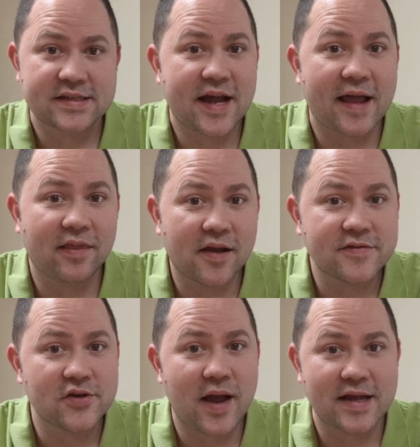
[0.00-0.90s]
God
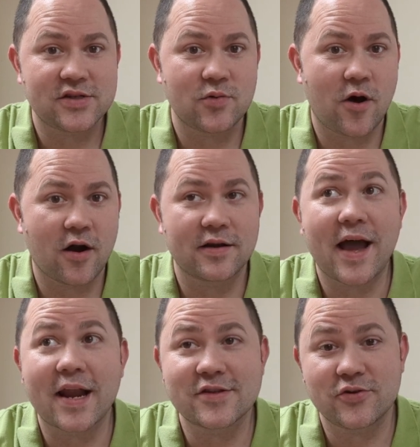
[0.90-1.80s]
loves you as you are,
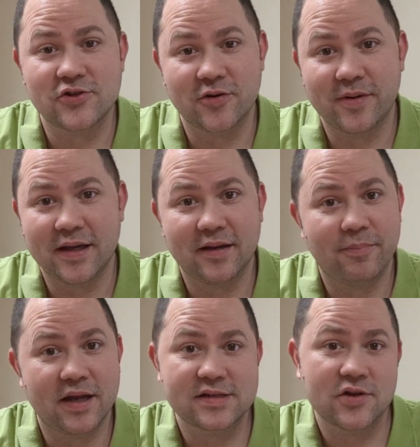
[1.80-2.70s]
not as you should be,
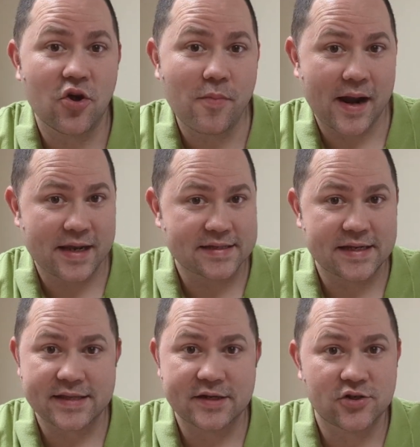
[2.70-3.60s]
because nobody is
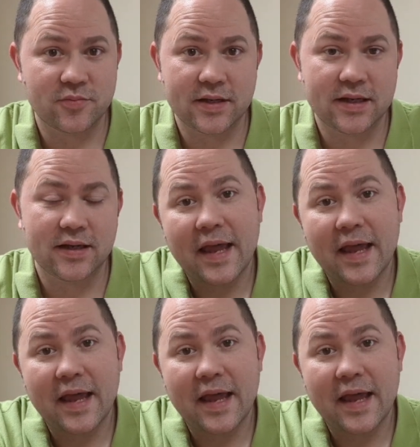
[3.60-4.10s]
as they should be.